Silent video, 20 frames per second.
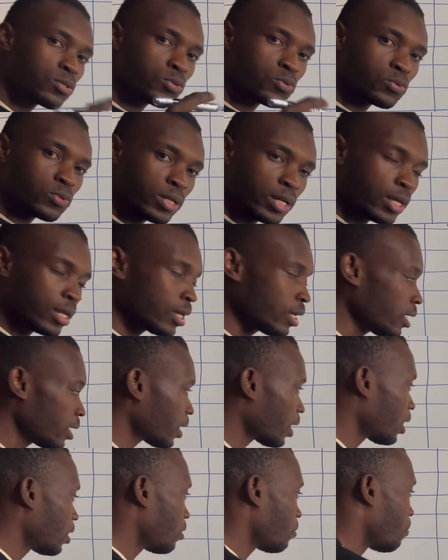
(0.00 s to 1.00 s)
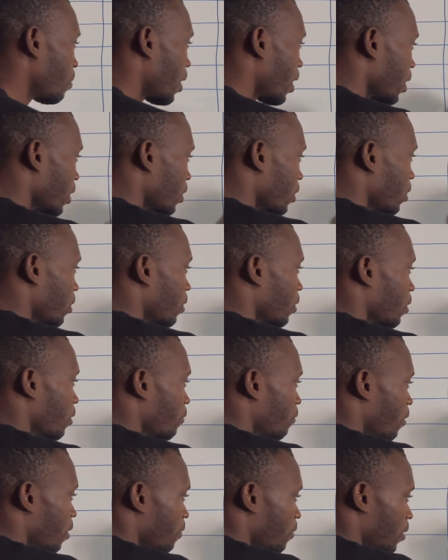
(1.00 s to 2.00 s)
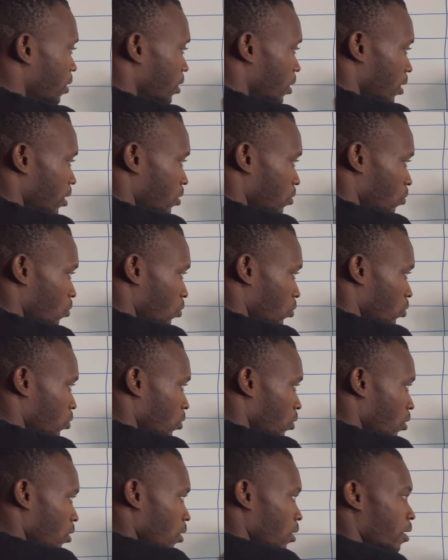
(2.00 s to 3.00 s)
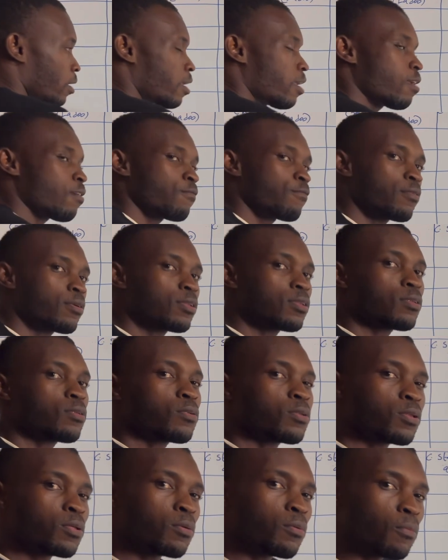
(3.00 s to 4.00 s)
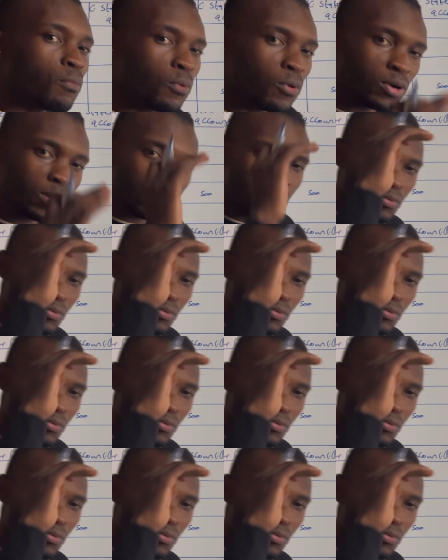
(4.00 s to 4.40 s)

today and buy 500 goods. Even Vona,